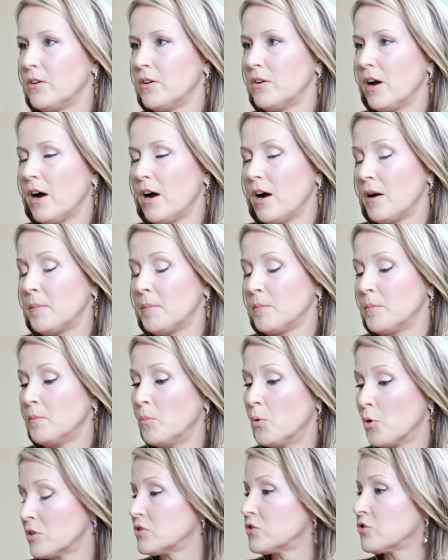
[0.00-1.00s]

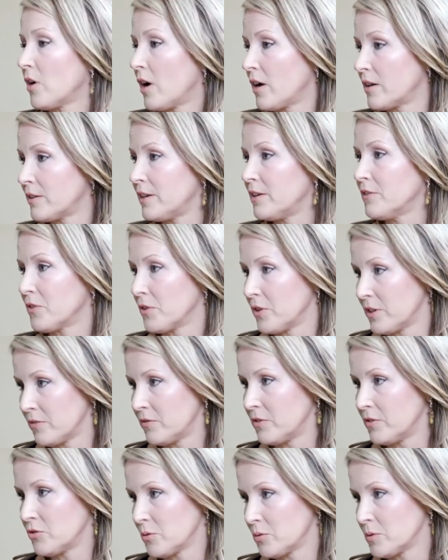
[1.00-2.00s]
more strongly, for
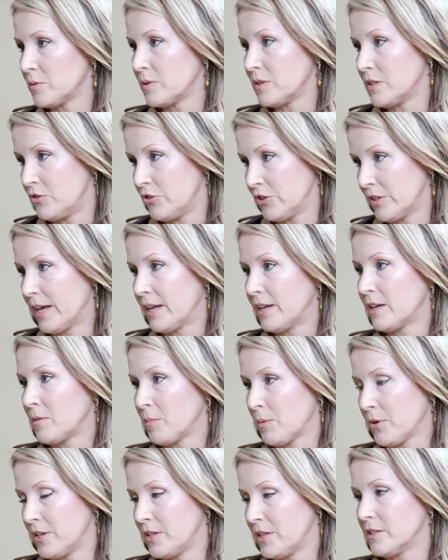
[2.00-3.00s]
individuals with a genetic
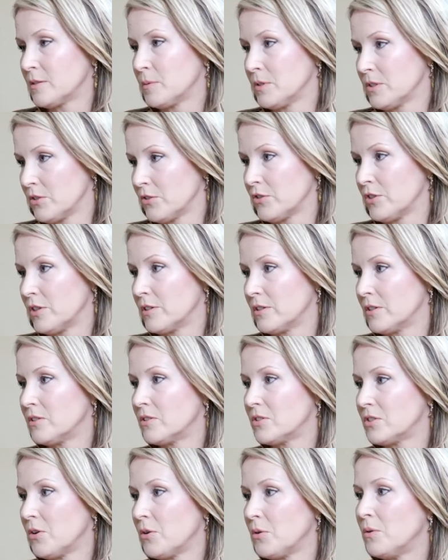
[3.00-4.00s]
predisposition.
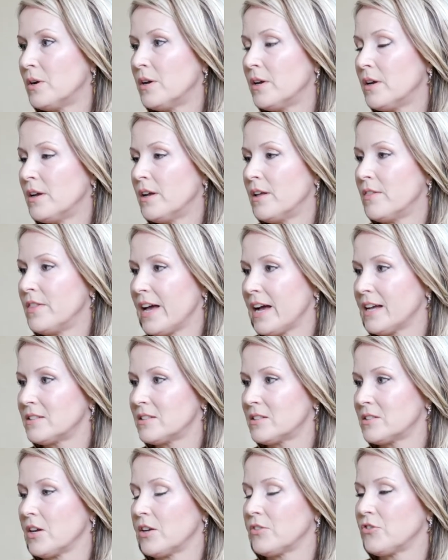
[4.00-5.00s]
So that's
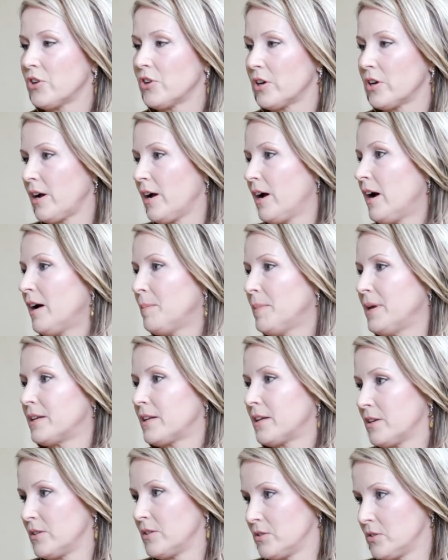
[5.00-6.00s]
such a common
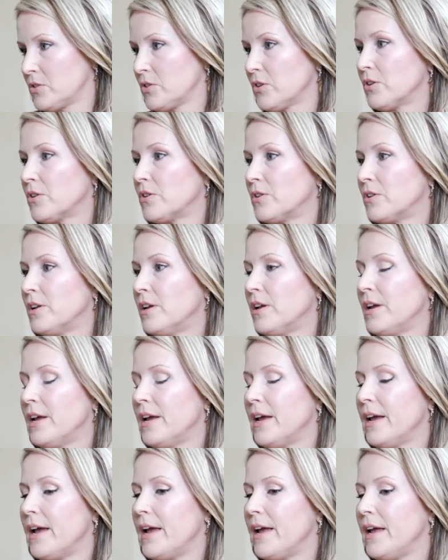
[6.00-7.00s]
concern.
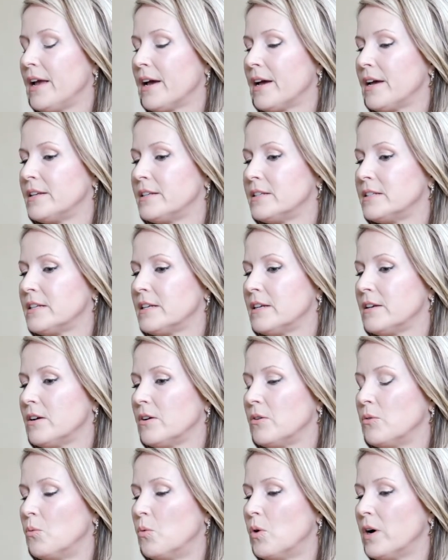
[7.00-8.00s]
And
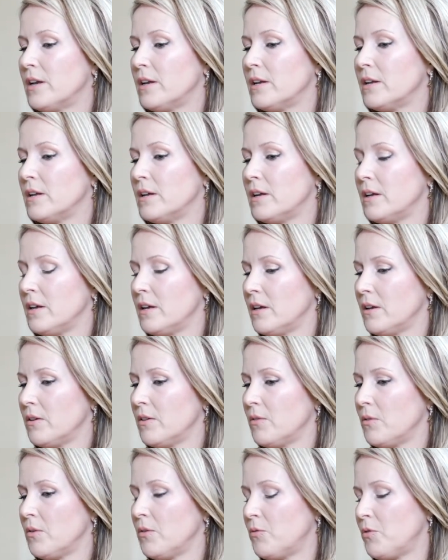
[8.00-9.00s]

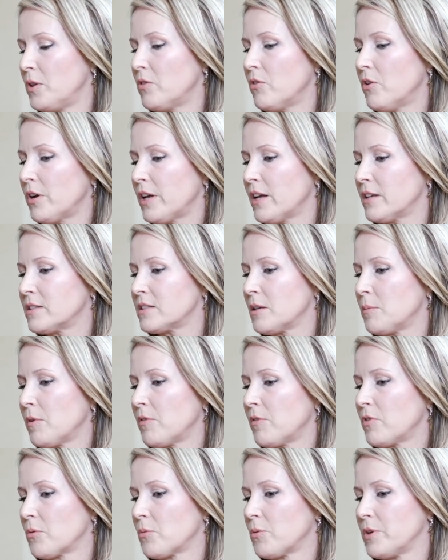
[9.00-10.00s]
if we look at some
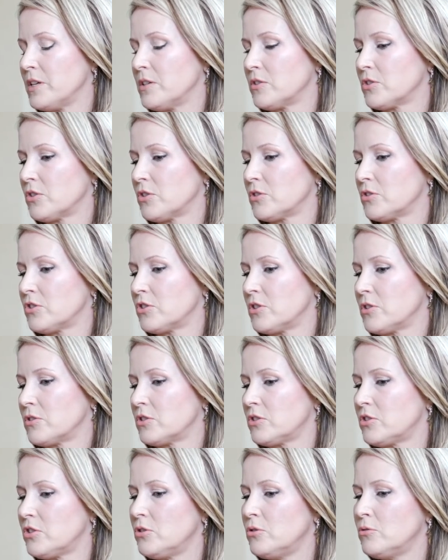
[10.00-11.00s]
of the research, there's
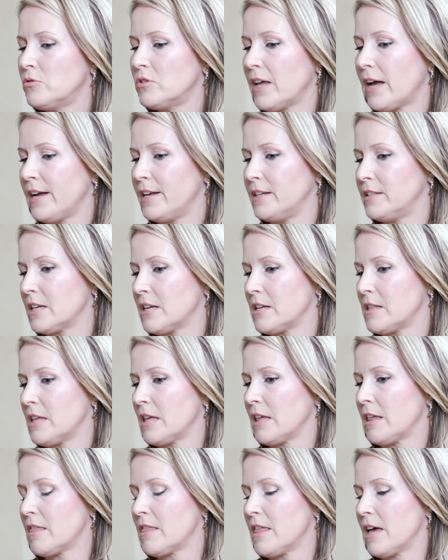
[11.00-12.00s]
two lines I
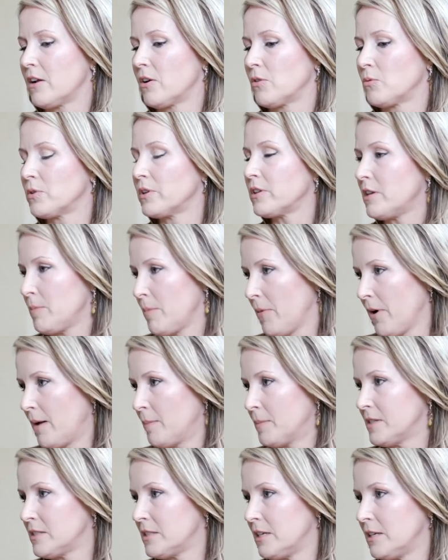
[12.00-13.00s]
think that are really
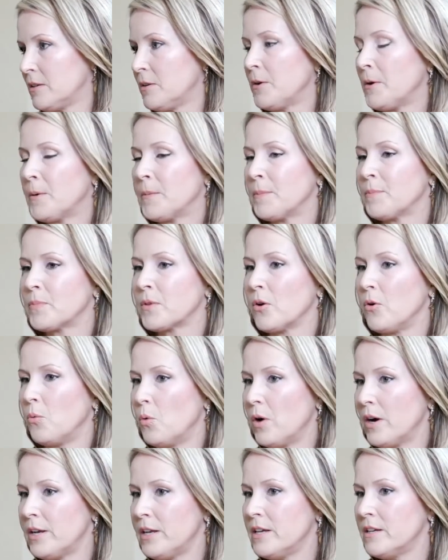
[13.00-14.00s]
promising.
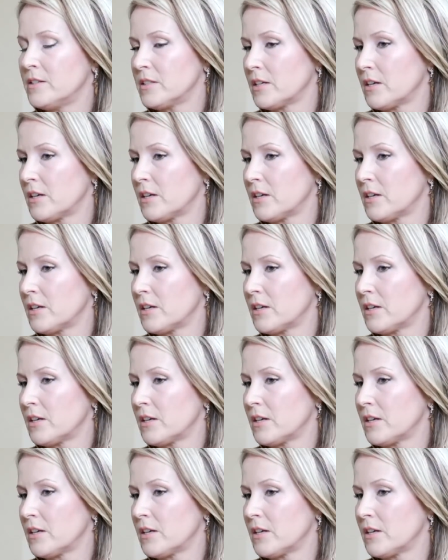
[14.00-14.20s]
One is, a